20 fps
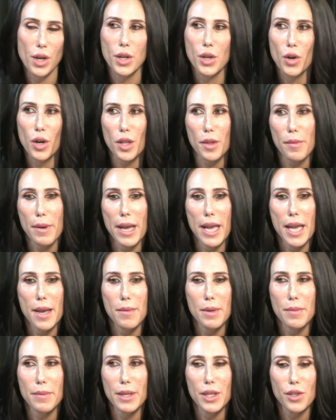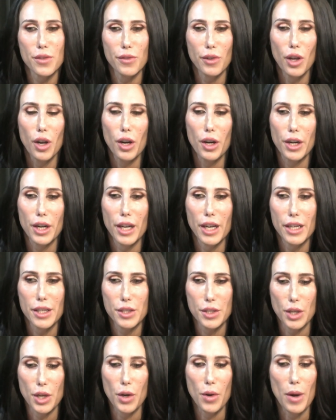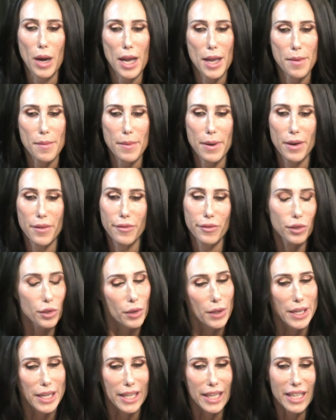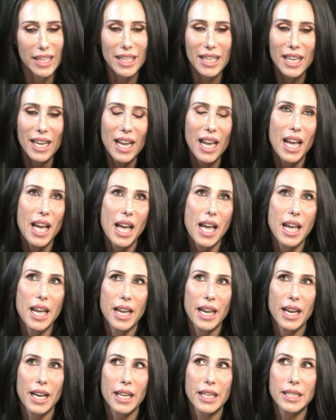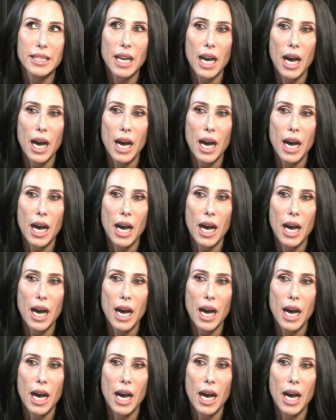North Miami Beach, Florida, so I'm a Floridian, and